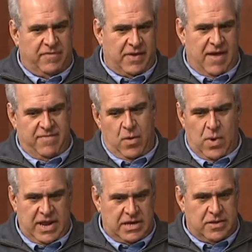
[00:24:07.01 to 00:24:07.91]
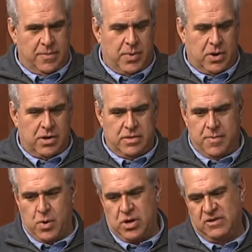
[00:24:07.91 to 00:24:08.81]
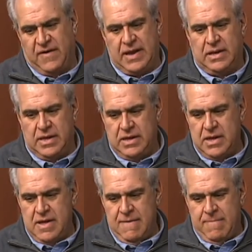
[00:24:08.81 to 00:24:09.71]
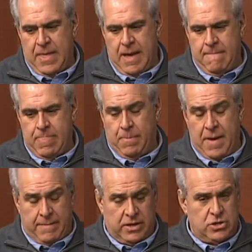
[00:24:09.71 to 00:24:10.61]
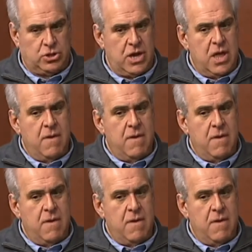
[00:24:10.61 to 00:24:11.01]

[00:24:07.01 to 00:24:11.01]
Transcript: of love that went into the book is finally published.